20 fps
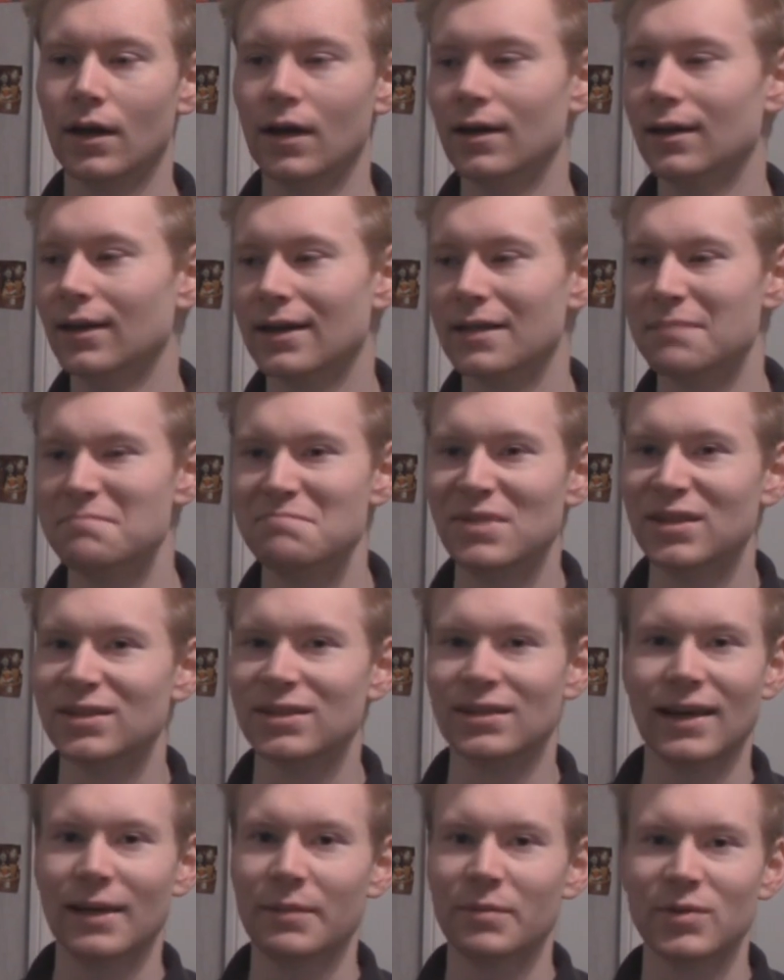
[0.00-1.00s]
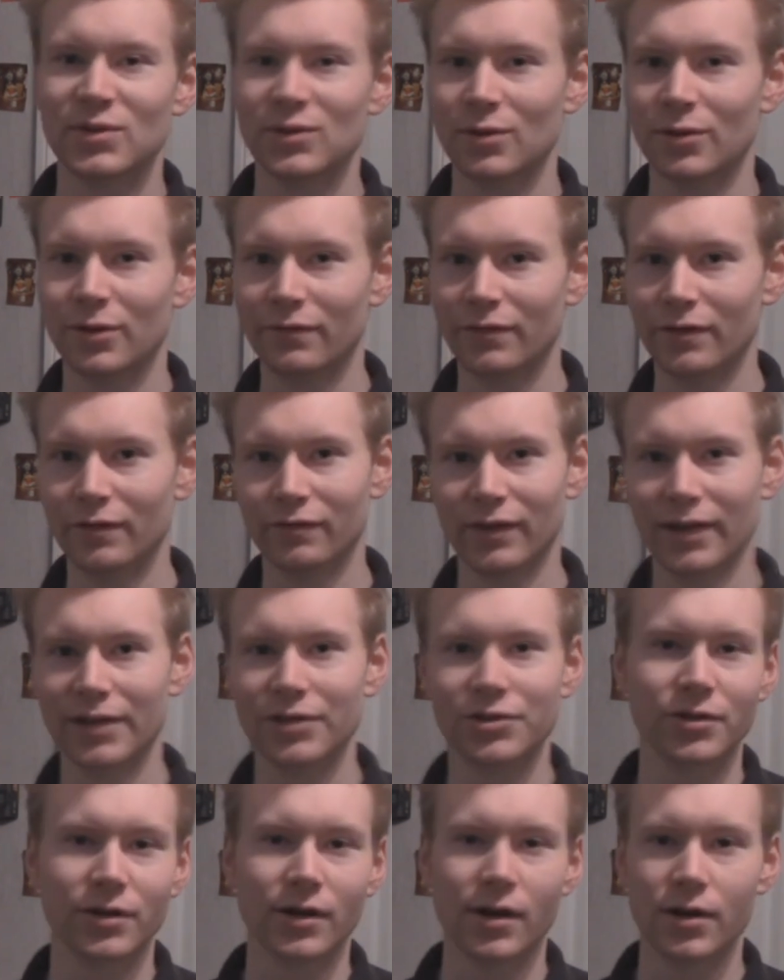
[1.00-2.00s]
like a missing episode of the
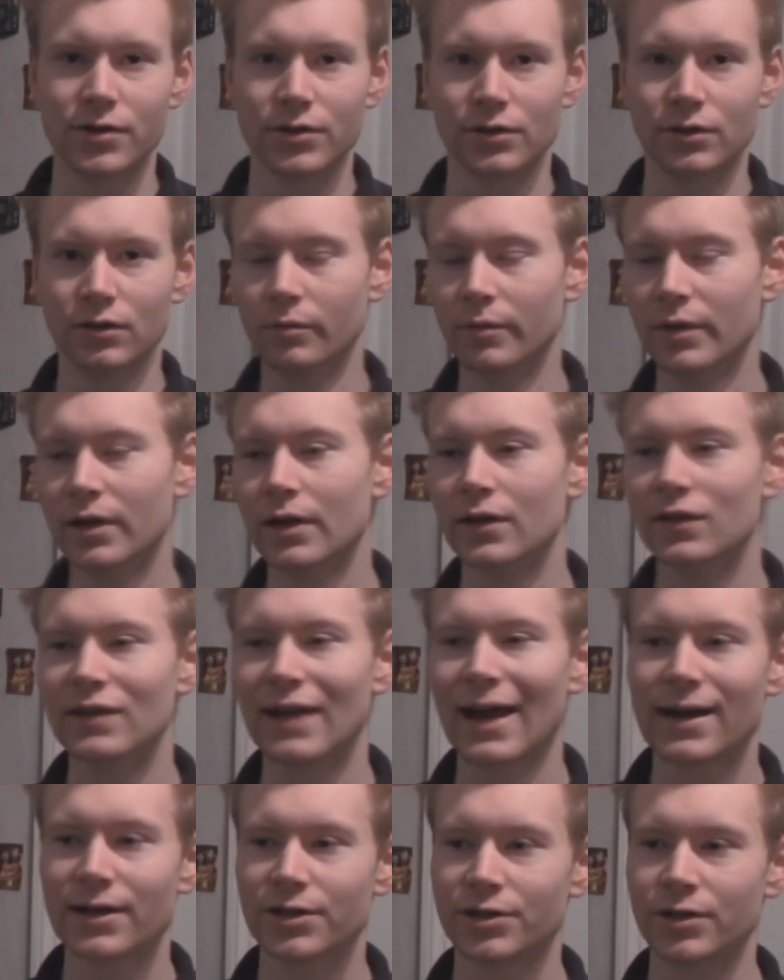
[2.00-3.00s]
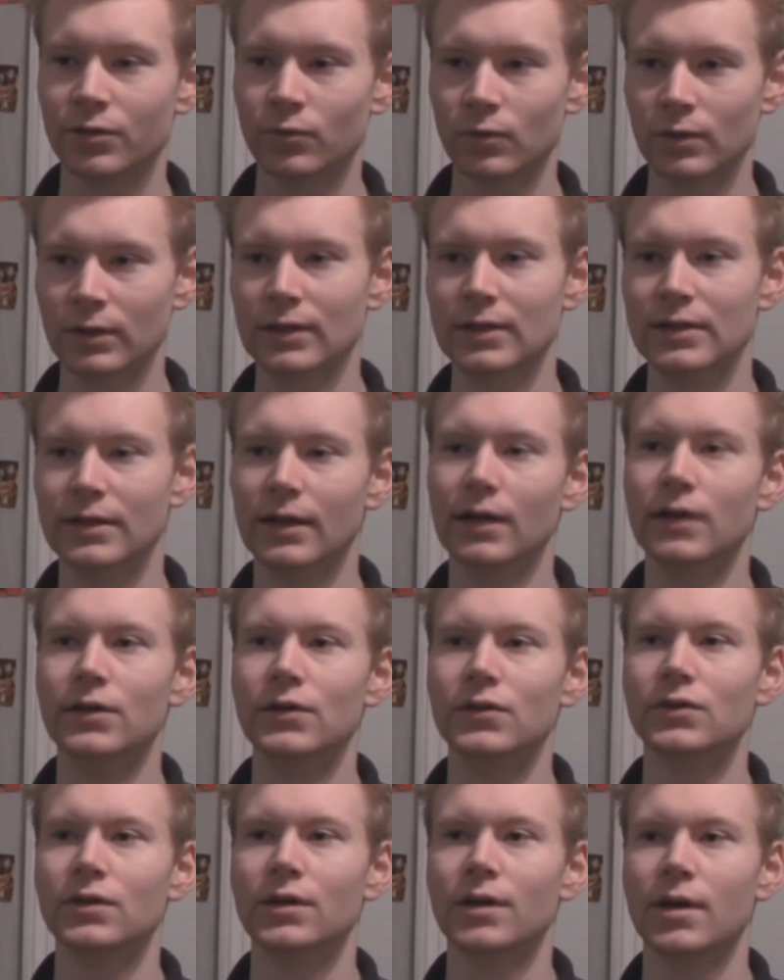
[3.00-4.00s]
Fleischer cartoon, because action really
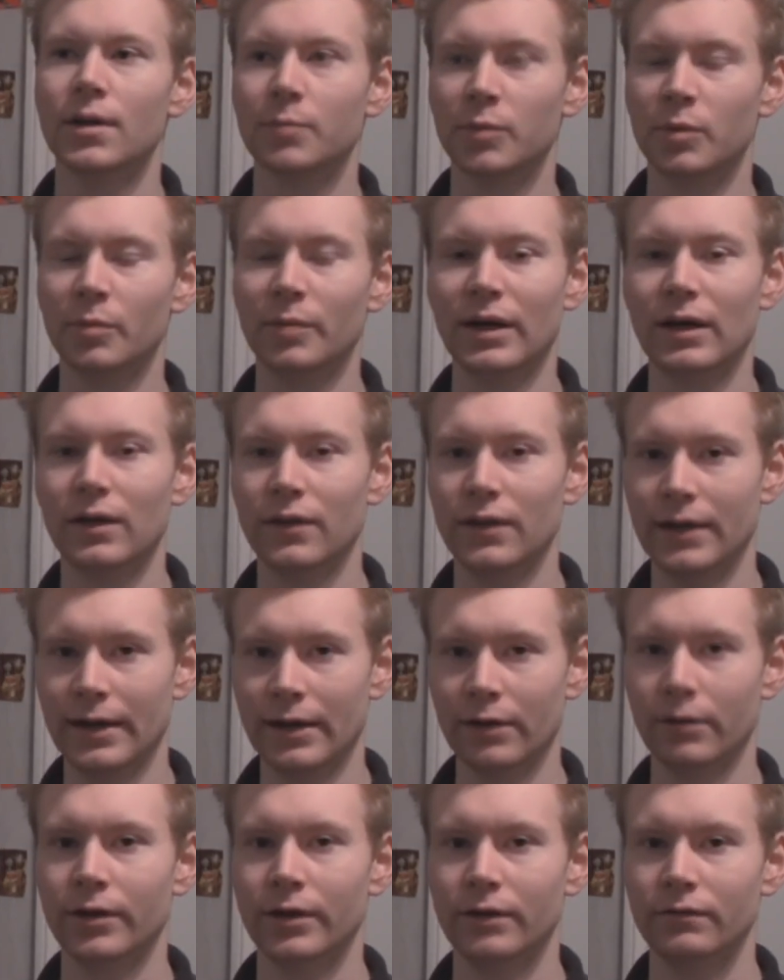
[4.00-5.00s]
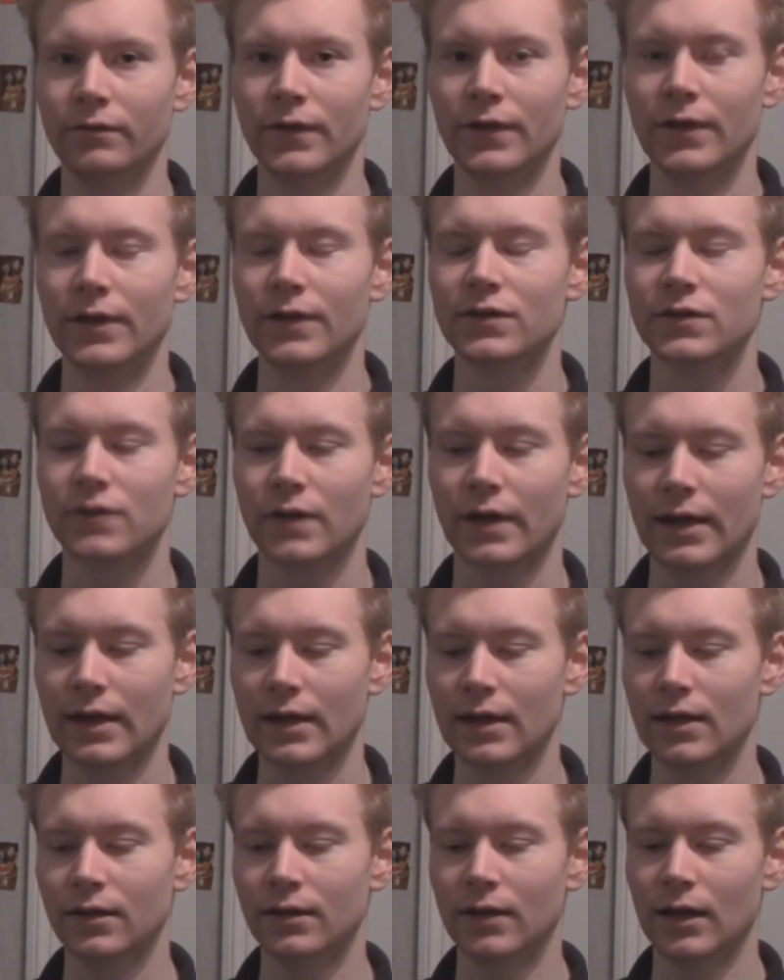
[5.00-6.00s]
does propel the narrative in this,
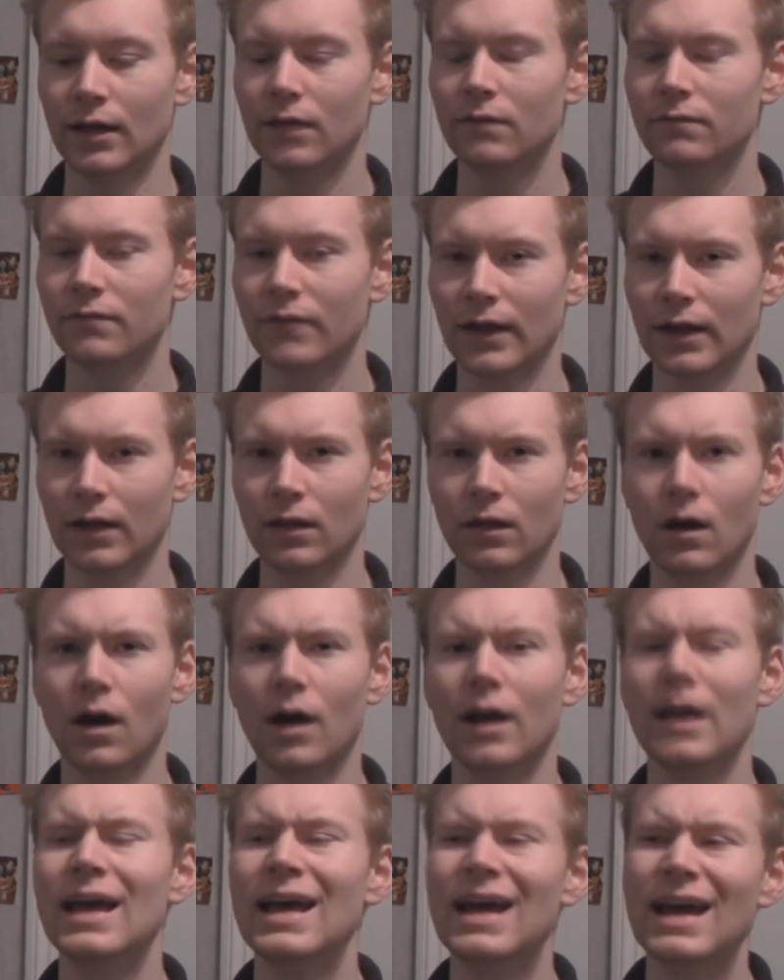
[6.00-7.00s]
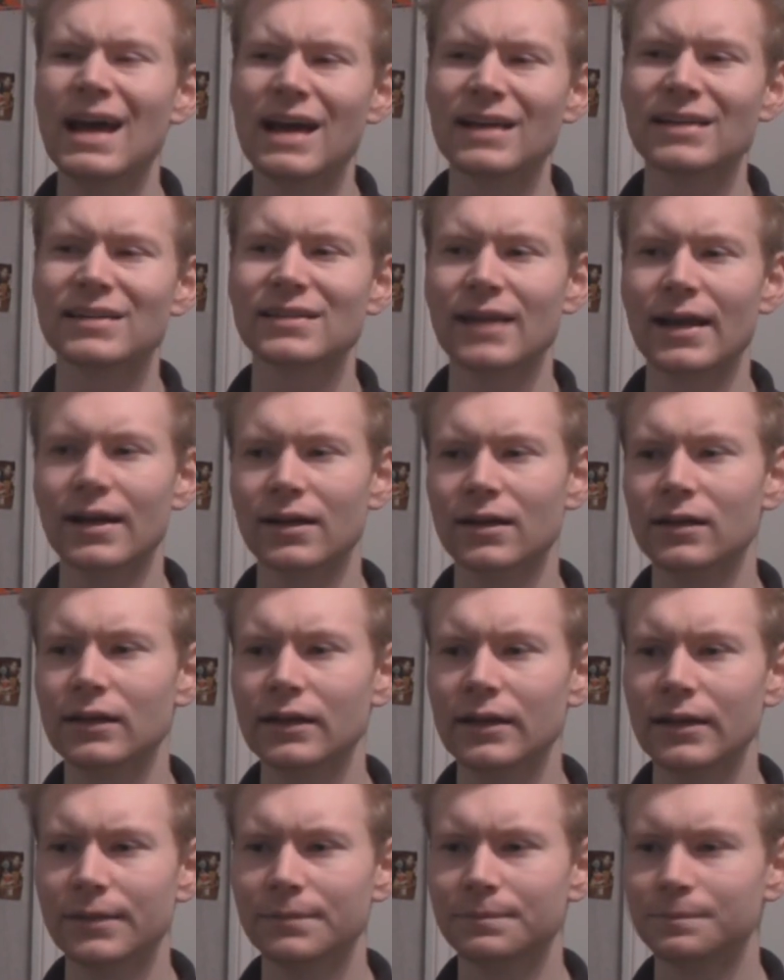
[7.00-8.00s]
and I love that a lot.
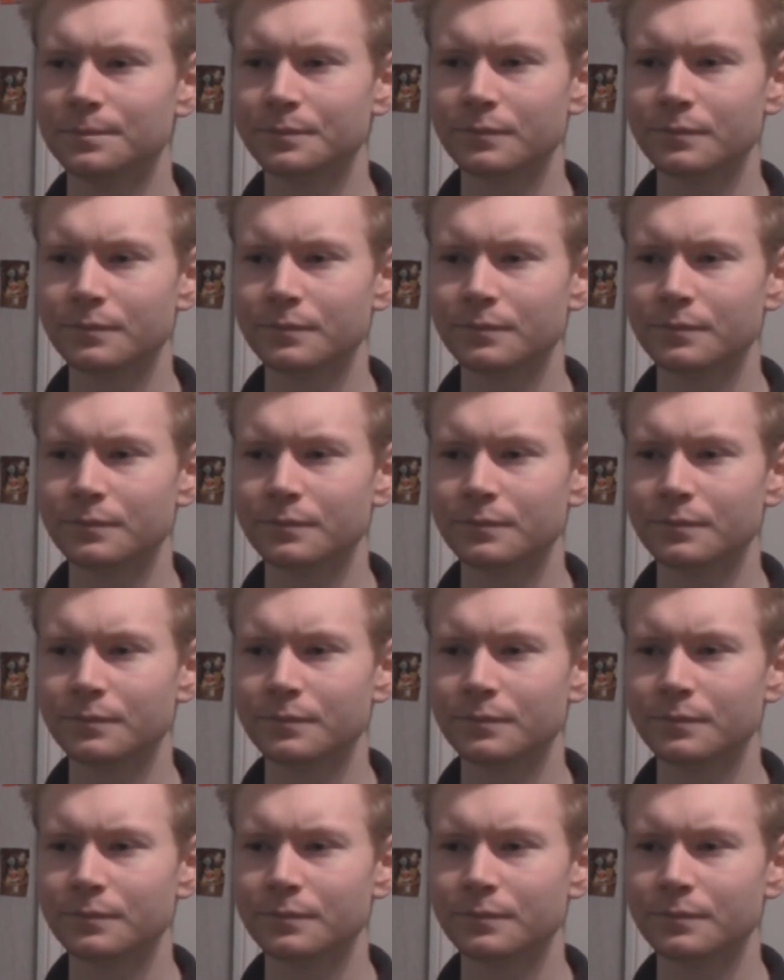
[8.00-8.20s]
Aesthetically,